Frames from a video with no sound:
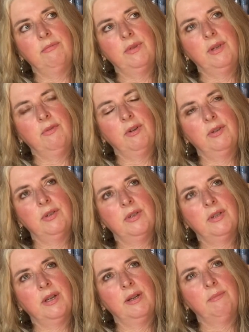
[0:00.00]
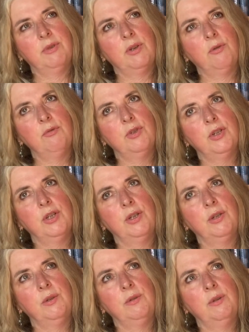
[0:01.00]
You've got this soldier
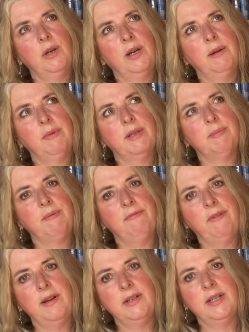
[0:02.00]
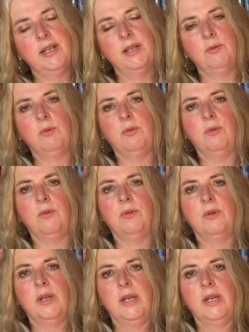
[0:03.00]
who has been fighting in the war.